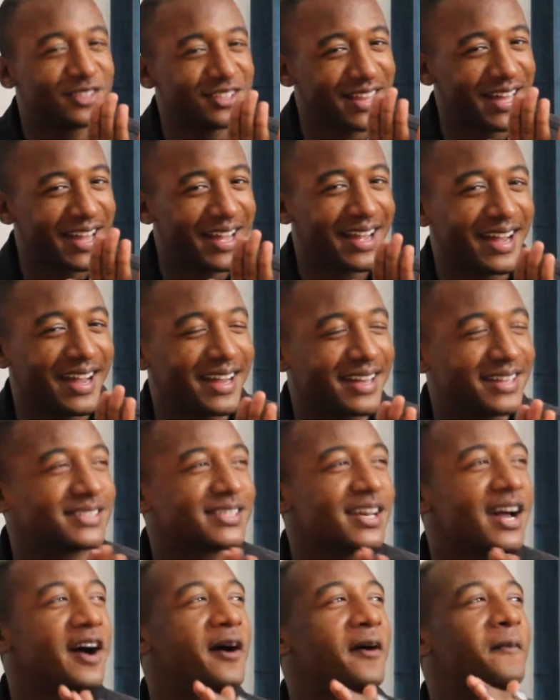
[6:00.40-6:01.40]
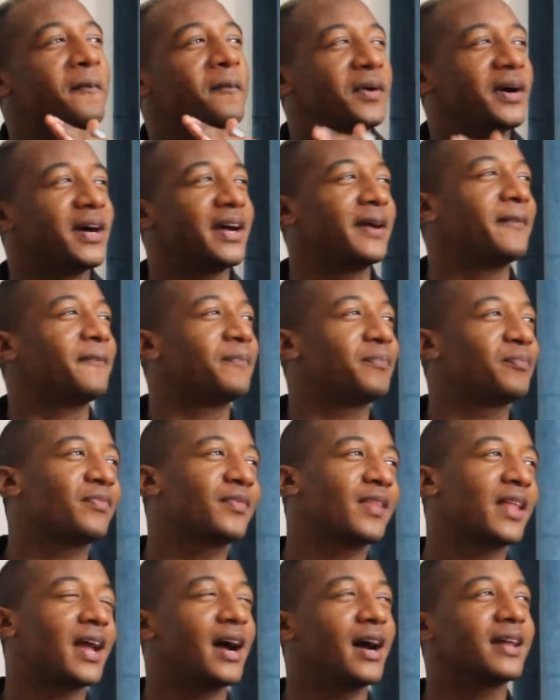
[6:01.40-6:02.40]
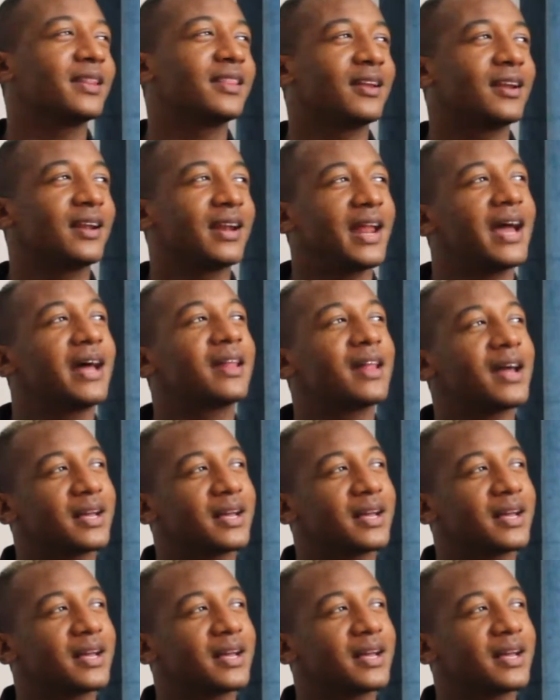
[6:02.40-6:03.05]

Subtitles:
do that, guys. But other than that,